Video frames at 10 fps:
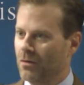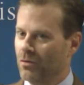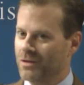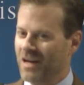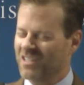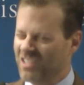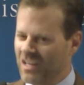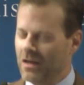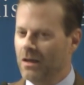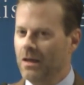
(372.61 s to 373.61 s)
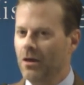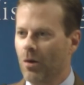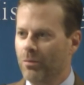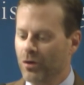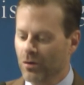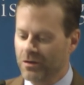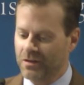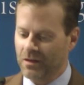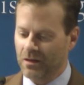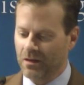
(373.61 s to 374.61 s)
was actually neo
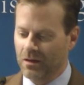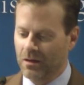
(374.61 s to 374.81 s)
Puritan